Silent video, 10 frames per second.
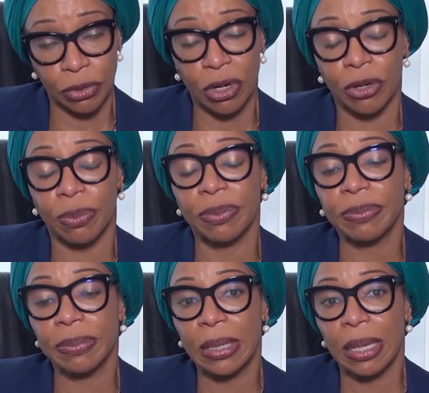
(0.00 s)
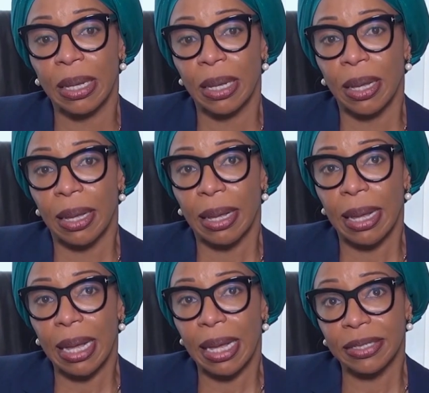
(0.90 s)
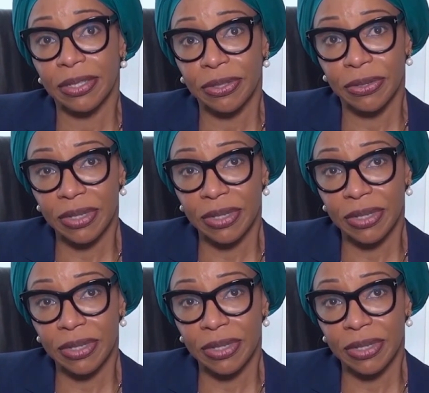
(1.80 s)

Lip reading: the globe. As the